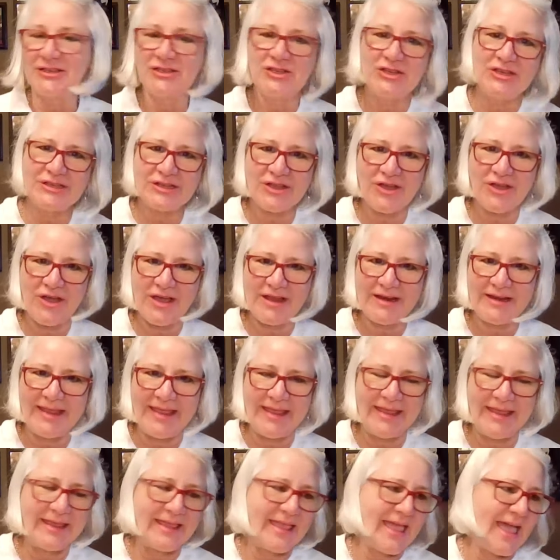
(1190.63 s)
She's got
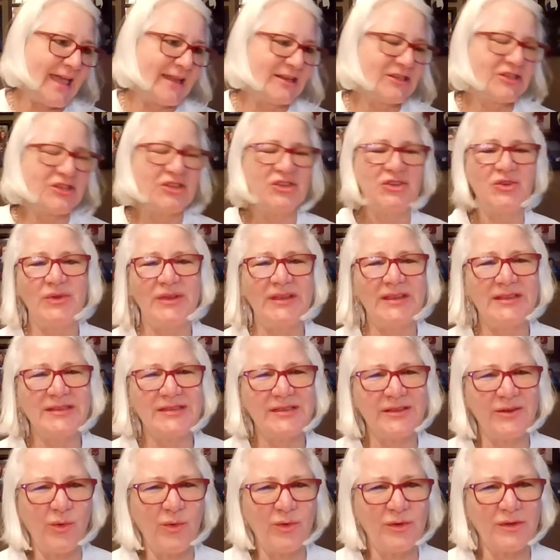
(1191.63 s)
a cat too. He's
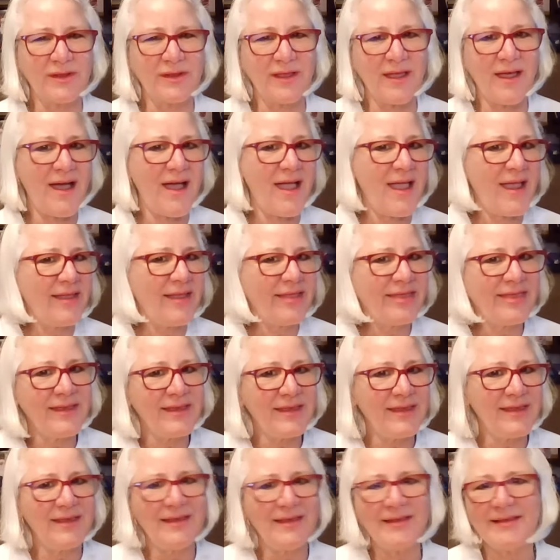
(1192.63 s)
an old guy. I
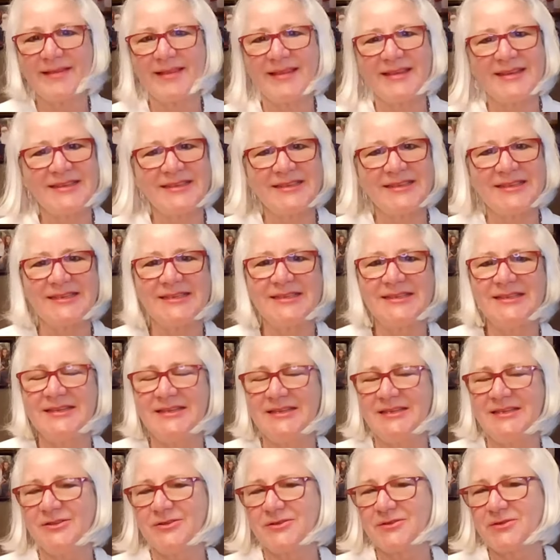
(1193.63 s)
think he's like
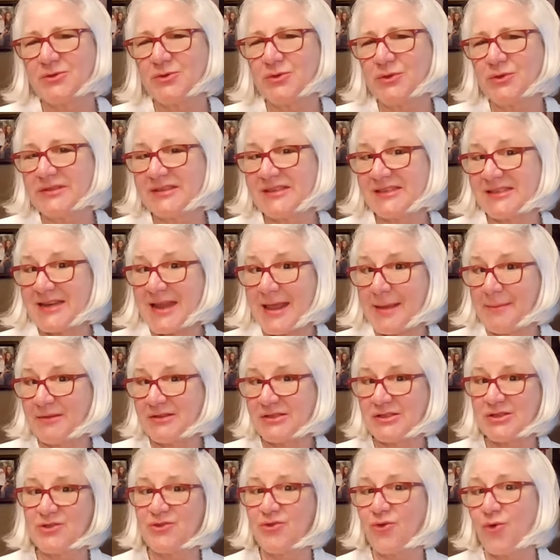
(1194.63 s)
16 years old. His name
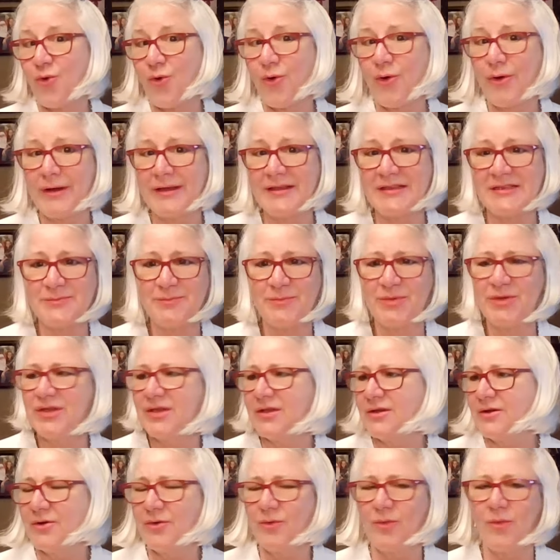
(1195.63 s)
is Thor. He's
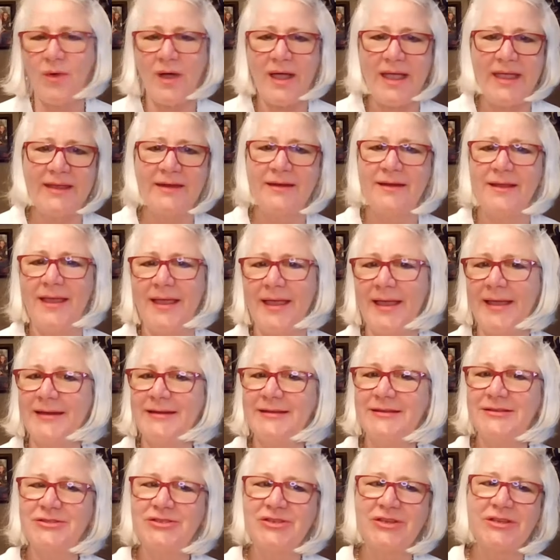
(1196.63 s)
pure white, and
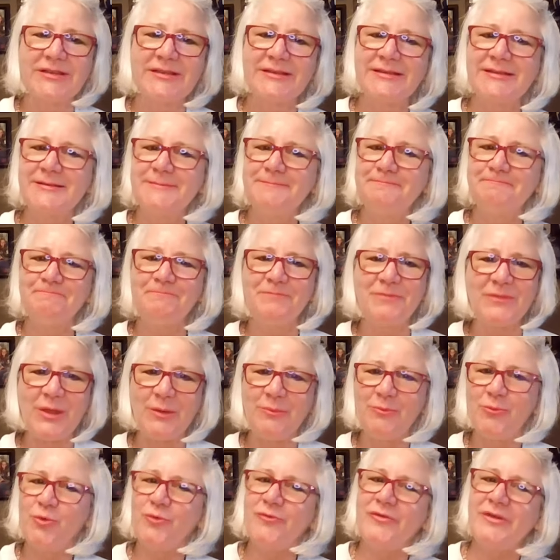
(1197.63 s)
he's just
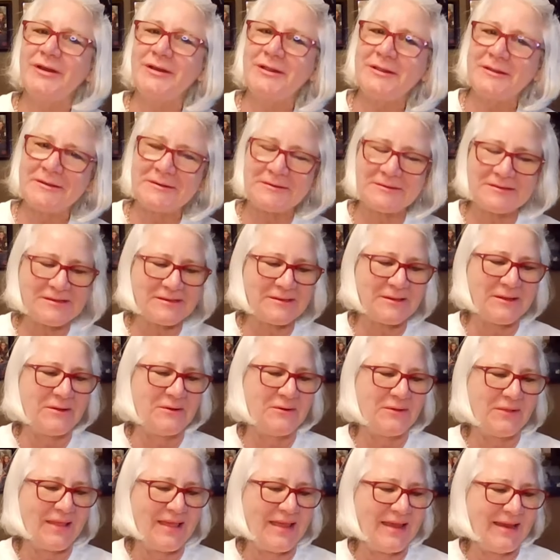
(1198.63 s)
moving a little
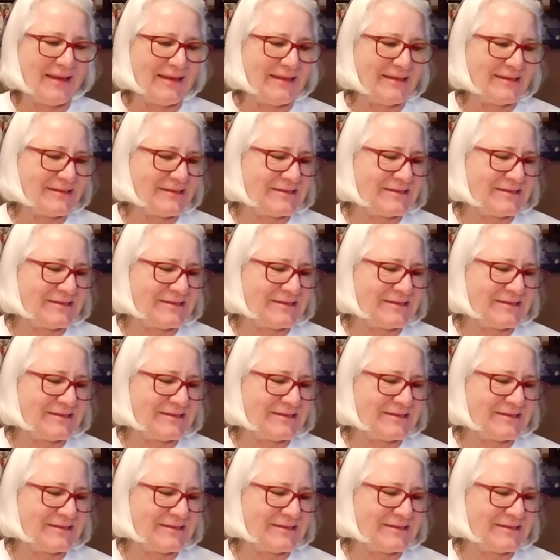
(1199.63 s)
slow lately.